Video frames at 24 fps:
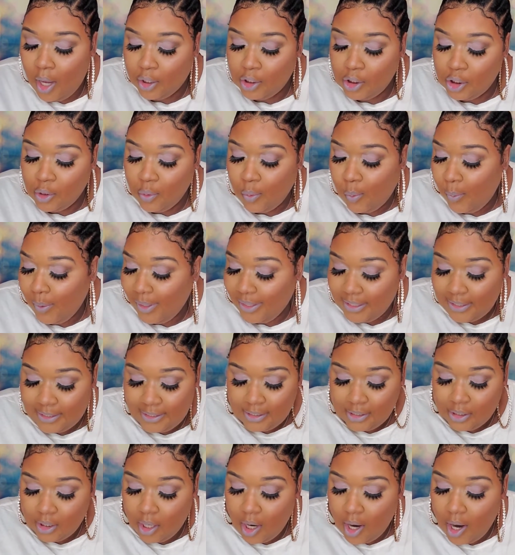
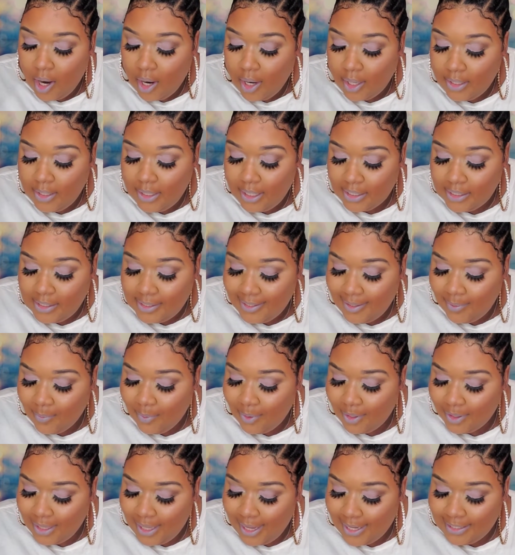twists are dusted
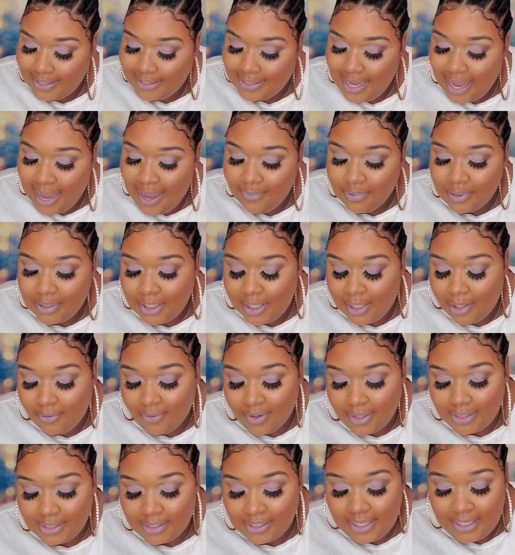with a top
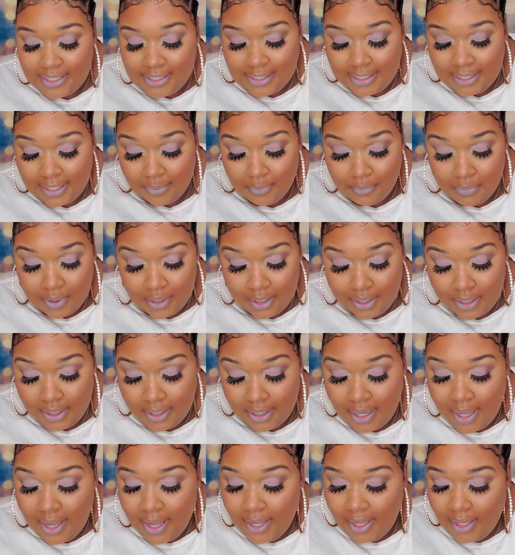secret seasoning blend,
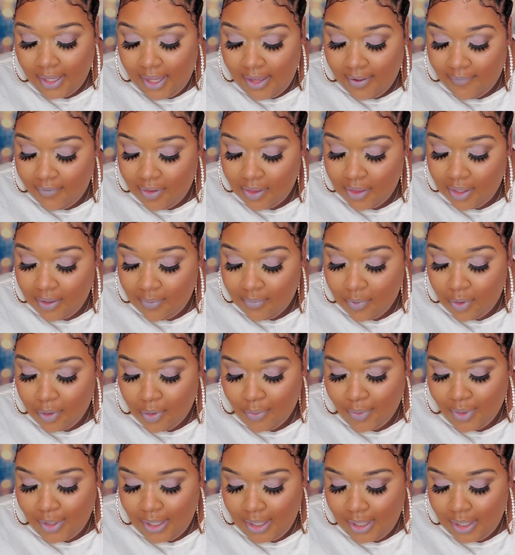giving them
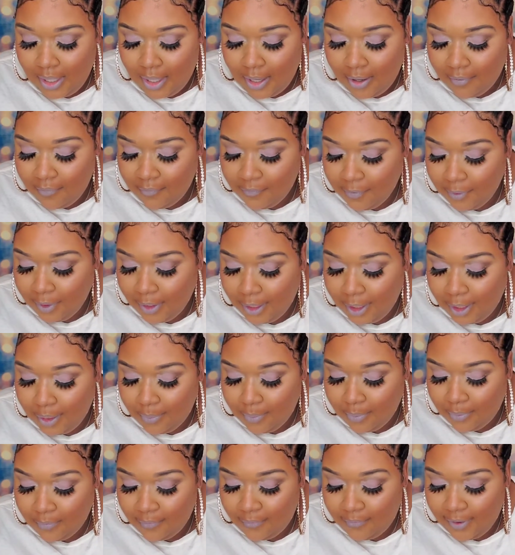unique,
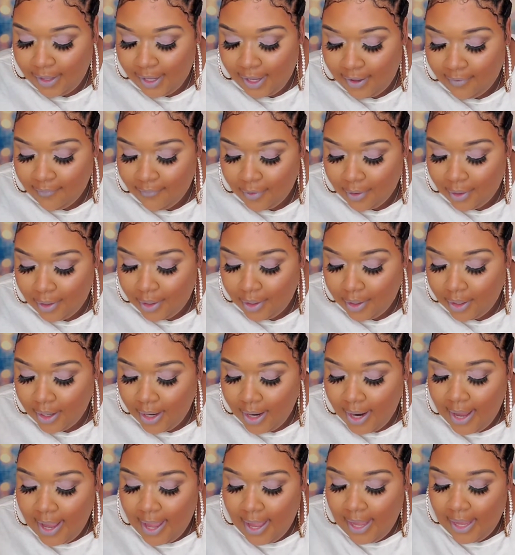unforgettable flavor.
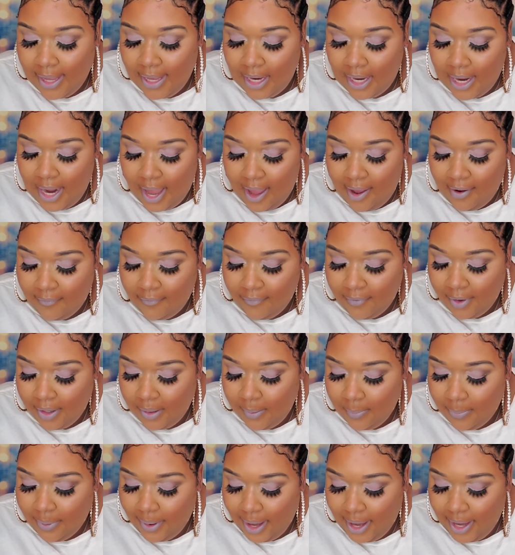In every
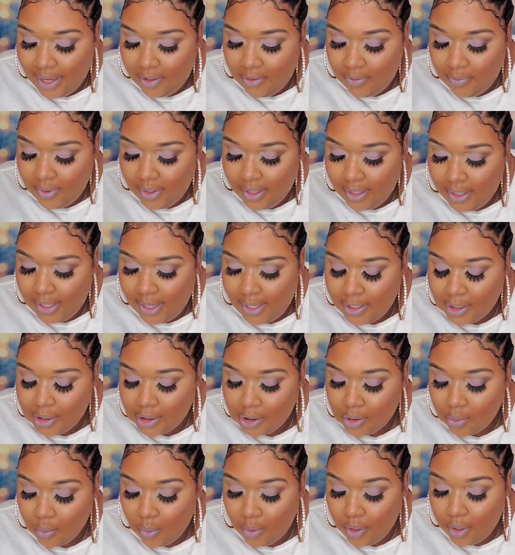bite, you get a
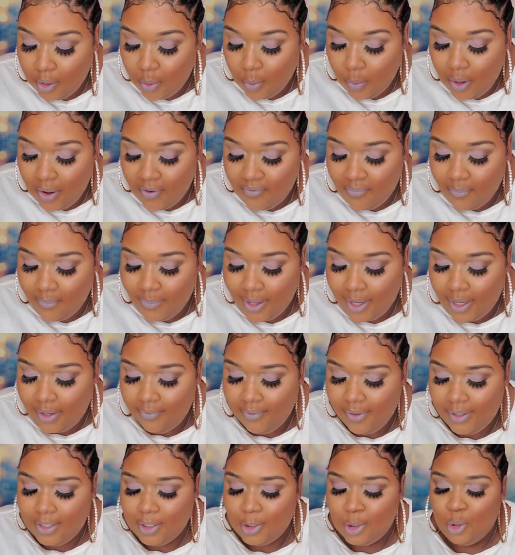swirl of
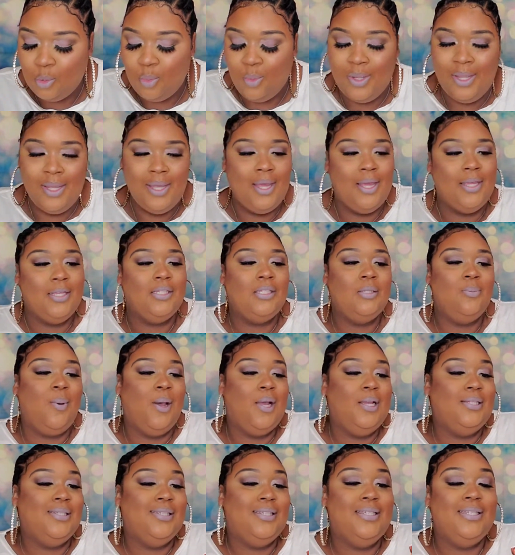buttery, sweet, and
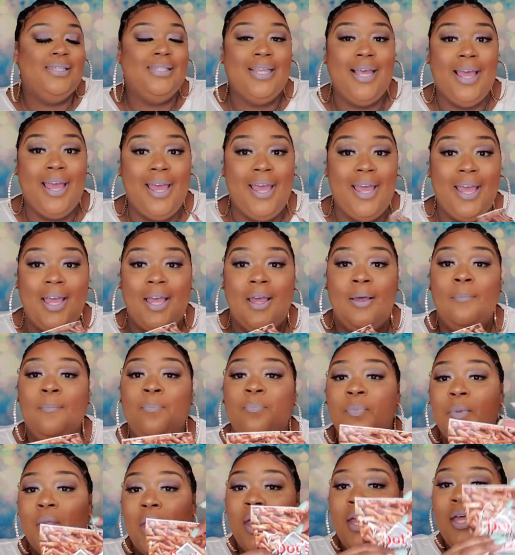spicy tang.
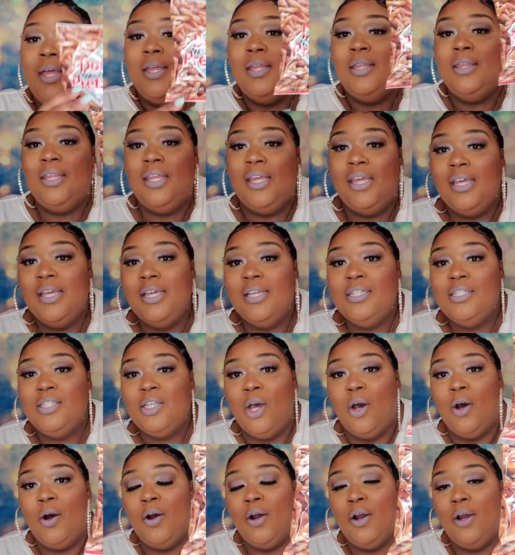These
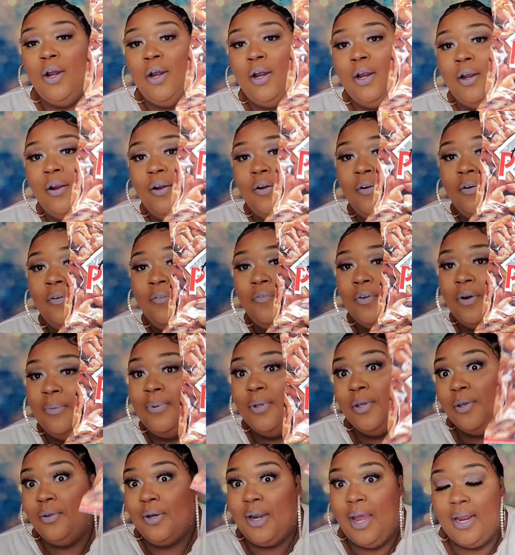are from the
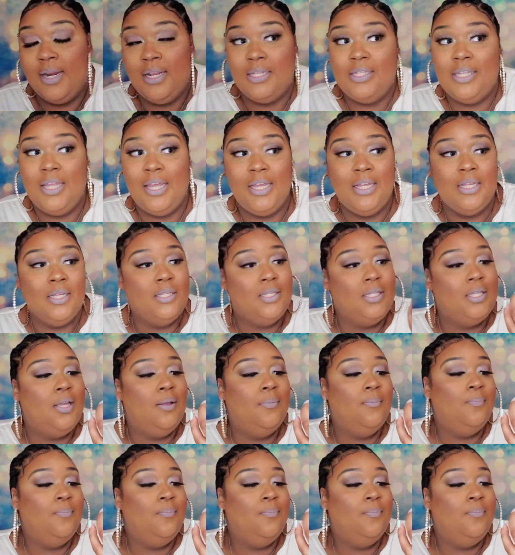United States.